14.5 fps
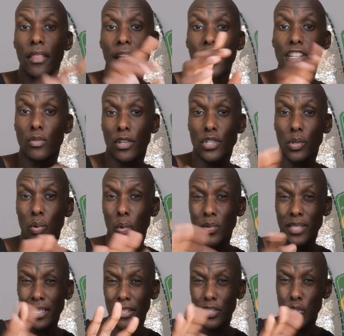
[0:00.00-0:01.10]
that is what's
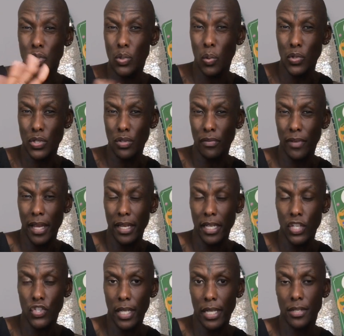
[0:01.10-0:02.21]
causing the distortion of
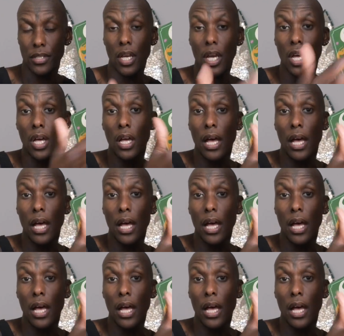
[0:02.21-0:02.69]
energies.